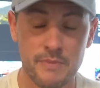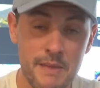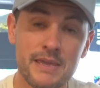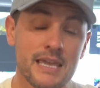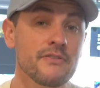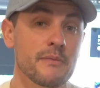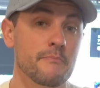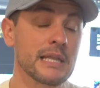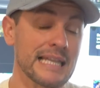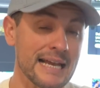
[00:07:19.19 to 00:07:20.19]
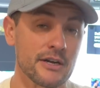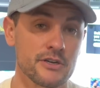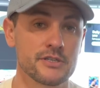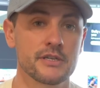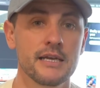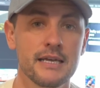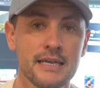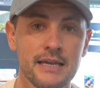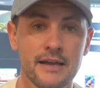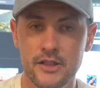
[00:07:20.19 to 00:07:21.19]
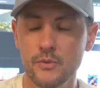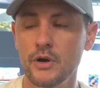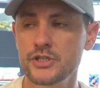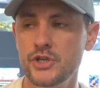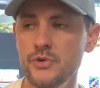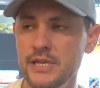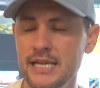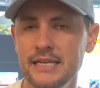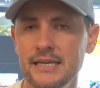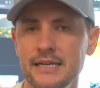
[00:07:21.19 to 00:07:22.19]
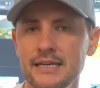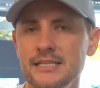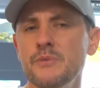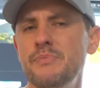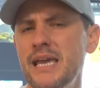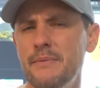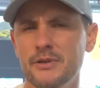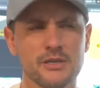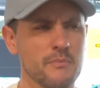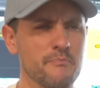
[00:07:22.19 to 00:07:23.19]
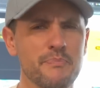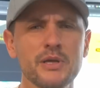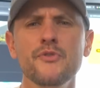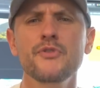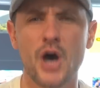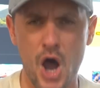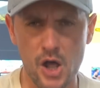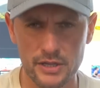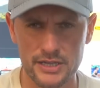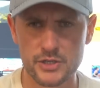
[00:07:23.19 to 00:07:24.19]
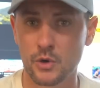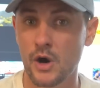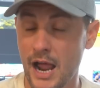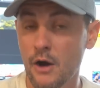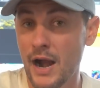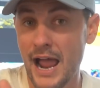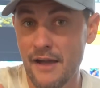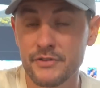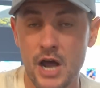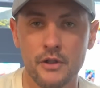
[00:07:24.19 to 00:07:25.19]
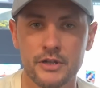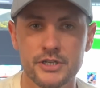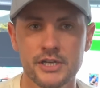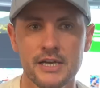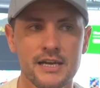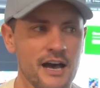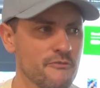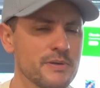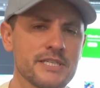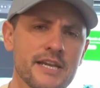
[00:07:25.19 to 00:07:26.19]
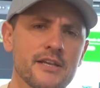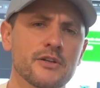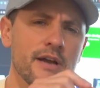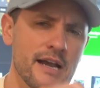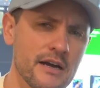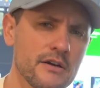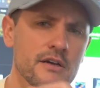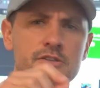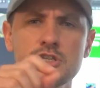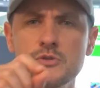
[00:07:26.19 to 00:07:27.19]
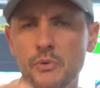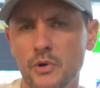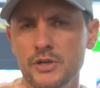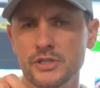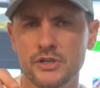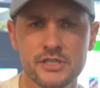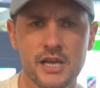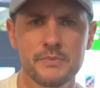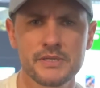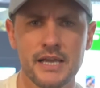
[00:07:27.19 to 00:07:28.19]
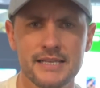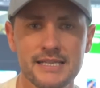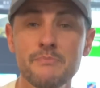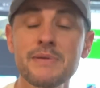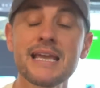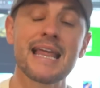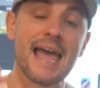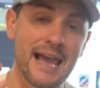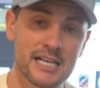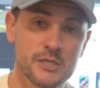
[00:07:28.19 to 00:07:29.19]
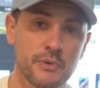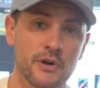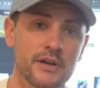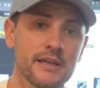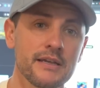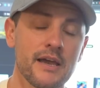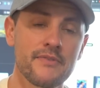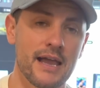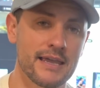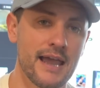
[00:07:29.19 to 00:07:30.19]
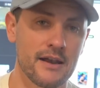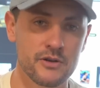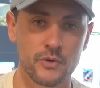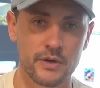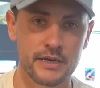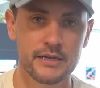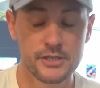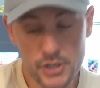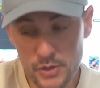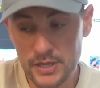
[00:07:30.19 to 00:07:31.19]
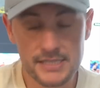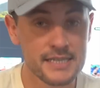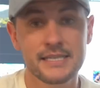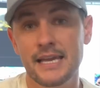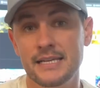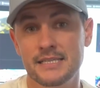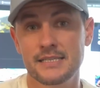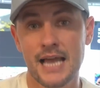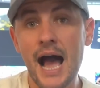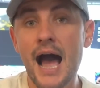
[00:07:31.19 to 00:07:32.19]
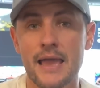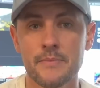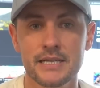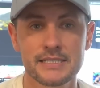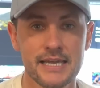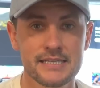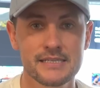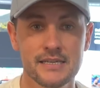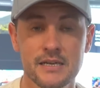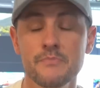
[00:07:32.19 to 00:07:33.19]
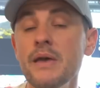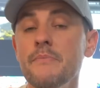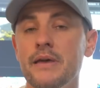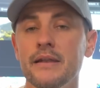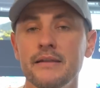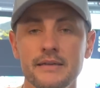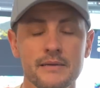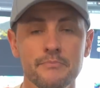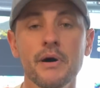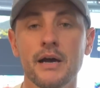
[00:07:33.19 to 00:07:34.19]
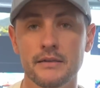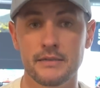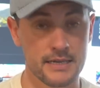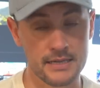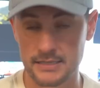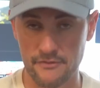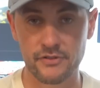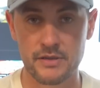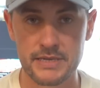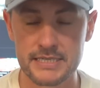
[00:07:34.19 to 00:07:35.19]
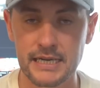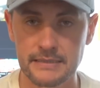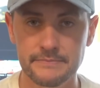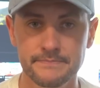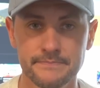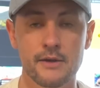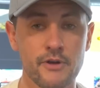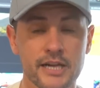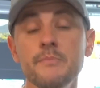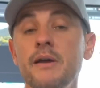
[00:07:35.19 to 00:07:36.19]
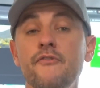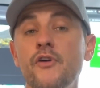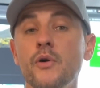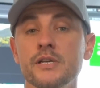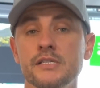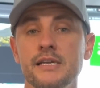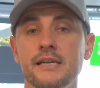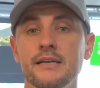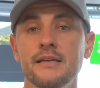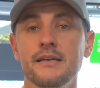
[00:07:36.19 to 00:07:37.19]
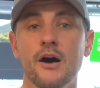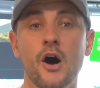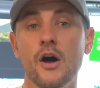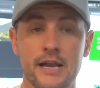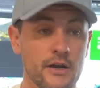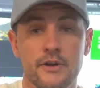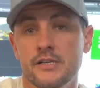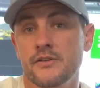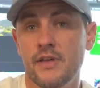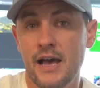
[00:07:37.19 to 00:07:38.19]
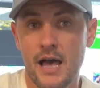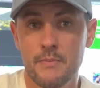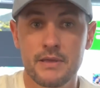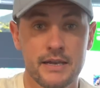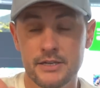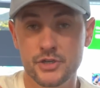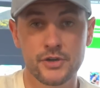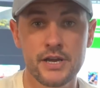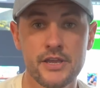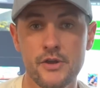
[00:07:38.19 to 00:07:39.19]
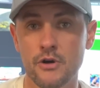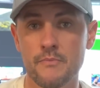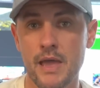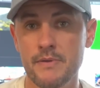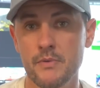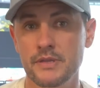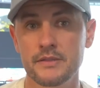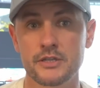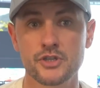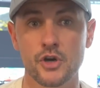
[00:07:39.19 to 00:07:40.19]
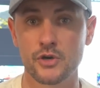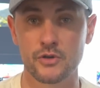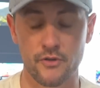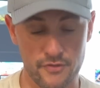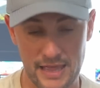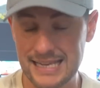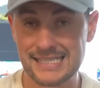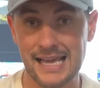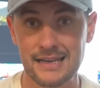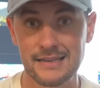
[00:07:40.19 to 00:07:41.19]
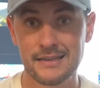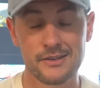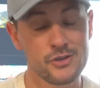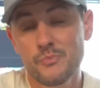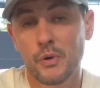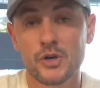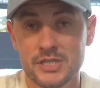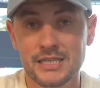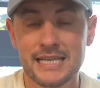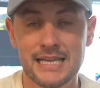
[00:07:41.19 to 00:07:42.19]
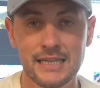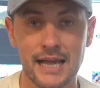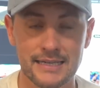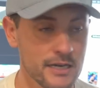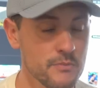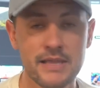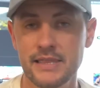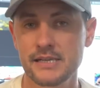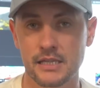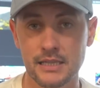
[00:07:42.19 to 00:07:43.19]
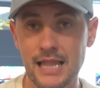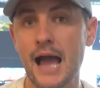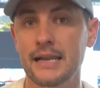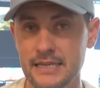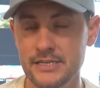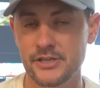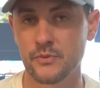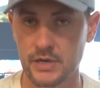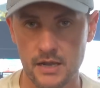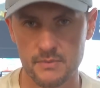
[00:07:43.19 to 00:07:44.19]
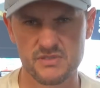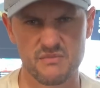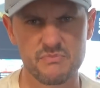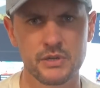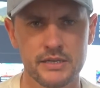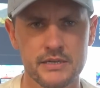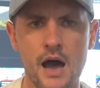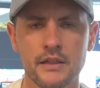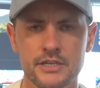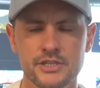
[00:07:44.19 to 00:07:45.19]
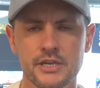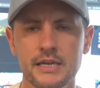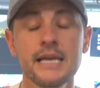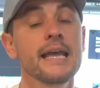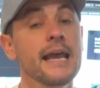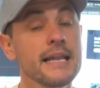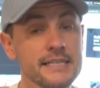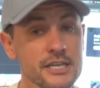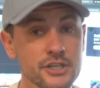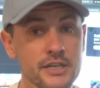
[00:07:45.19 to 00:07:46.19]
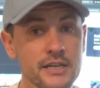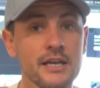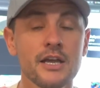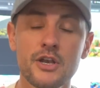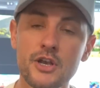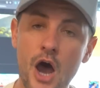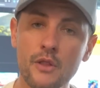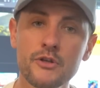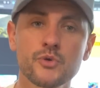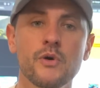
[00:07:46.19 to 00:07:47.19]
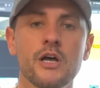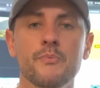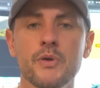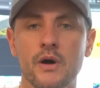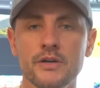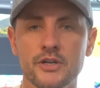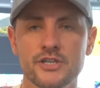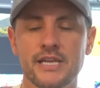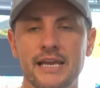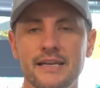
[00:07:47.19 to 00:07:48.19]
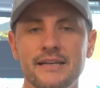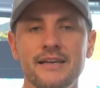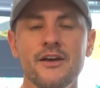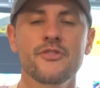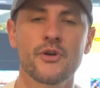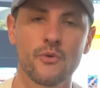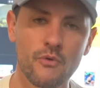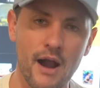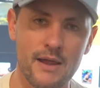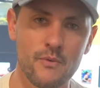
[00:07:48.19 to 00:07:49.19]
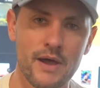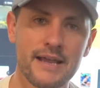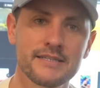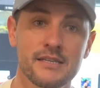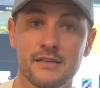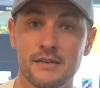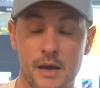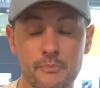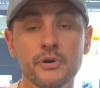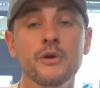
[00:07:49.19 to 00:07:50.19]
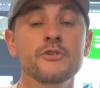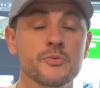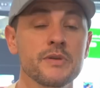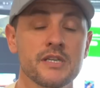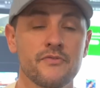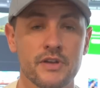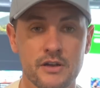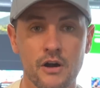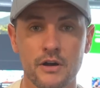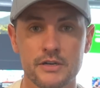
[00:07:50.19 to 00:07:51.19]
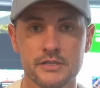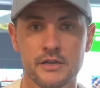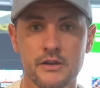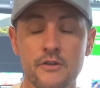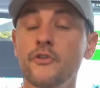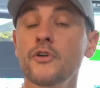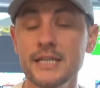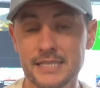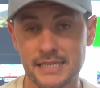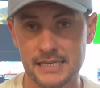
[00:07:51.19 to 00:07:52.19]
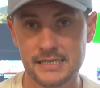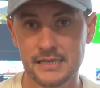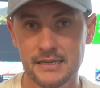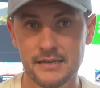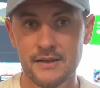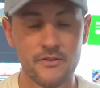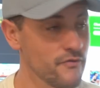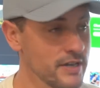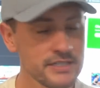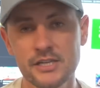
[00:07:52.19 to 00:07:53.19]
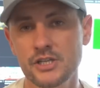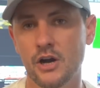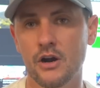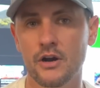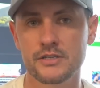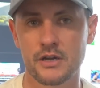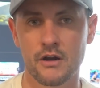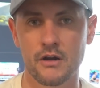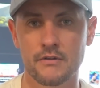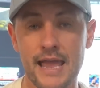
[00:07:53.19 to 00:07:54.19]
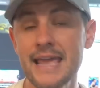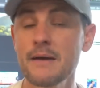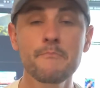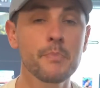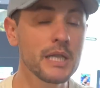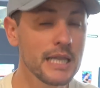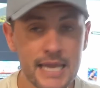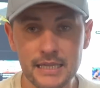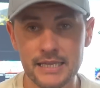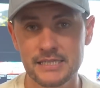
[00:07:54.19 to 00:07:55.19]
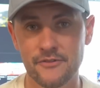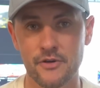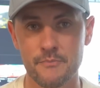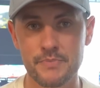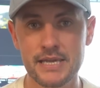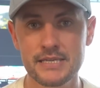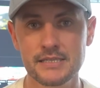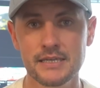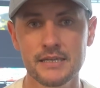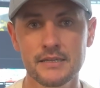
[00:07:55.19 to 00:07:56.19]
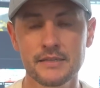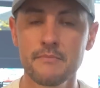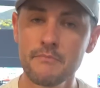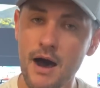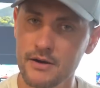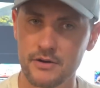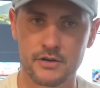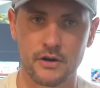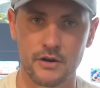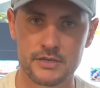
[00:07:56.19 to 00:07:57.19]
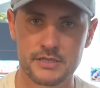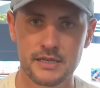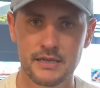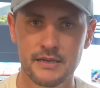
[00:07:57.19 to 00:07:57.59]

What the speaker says: or maybe even players. In other words, you need to be able to build knowledge or have knowledge of particular eras, sports, or subsets and be an expert in that category. To do this, it takes time and it takes commitment, but it can definitely be done. I'd recommend focusing on areas of the hobby that intrigue you or maybe within the circle of things that you personally collect. That'll make things a lot easier when it comes to building knowledge. In addition, knowledge will help you understand the right way to approach specific cards. For instance, vintage cards are a completely different beast than modern cards.